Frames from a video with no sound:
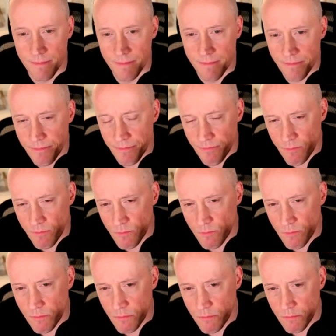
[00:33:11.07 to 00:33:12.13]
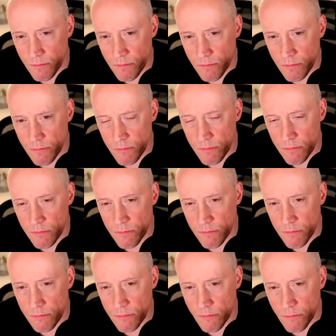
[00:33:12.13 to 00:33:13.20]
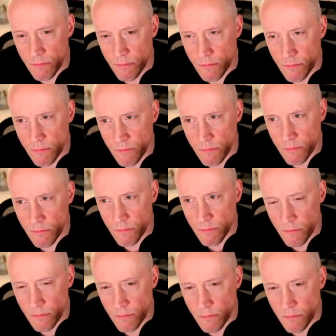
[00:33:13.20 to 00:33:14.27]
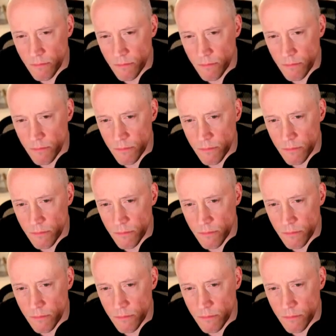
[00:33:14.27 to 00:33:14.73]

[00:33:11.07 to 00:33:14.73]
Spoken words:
The person shown says nothing.